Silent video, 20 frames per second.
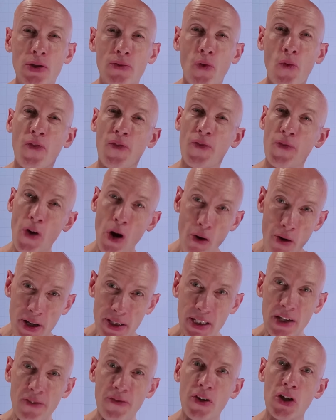of
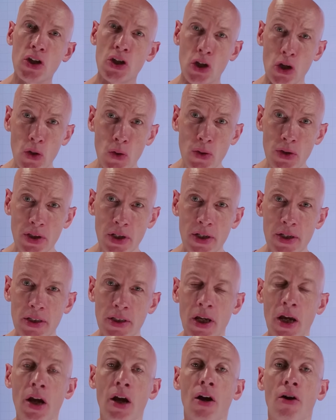authority for users
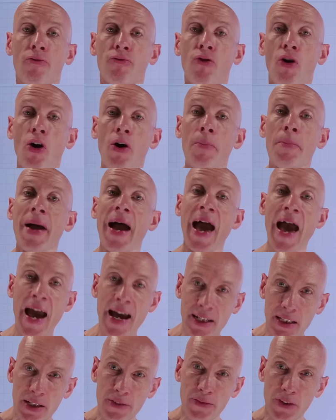from
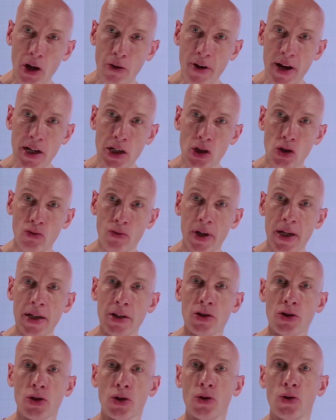Active Directory
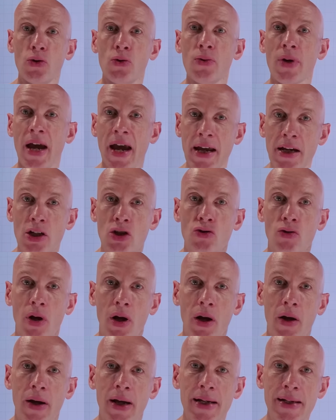to Entra
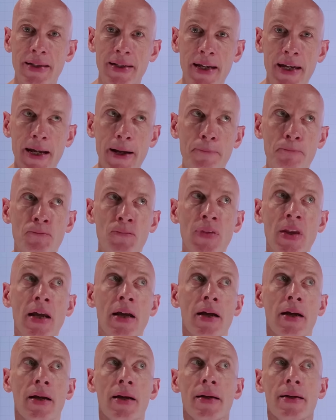ID.
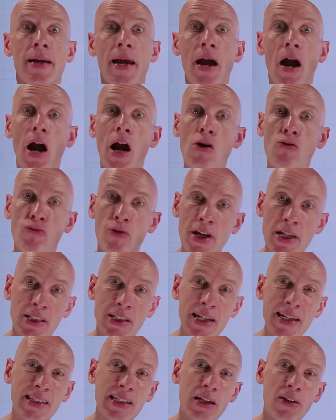Now, I
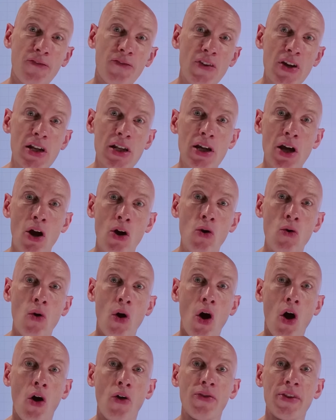recently did a video
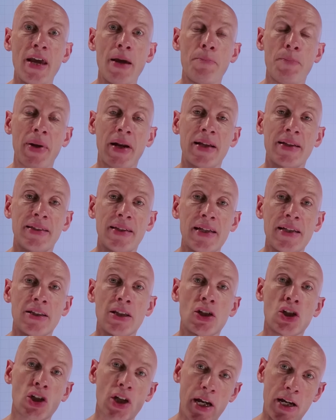on the ability to
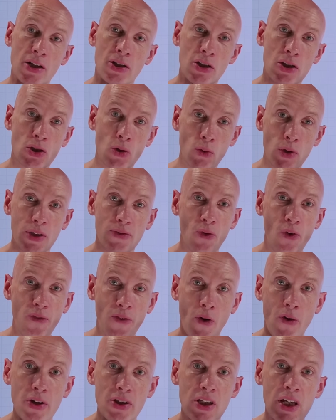change the source of
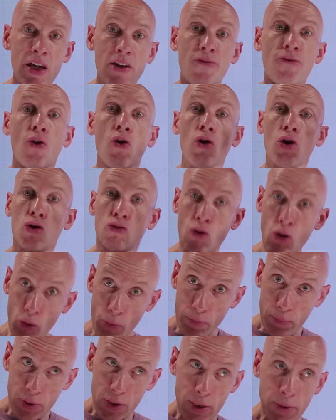authority for
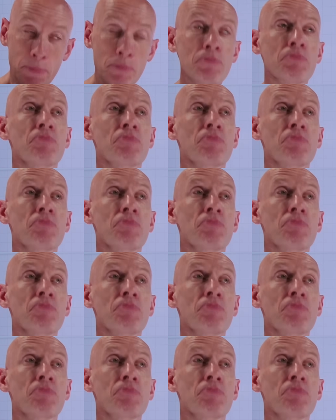groups.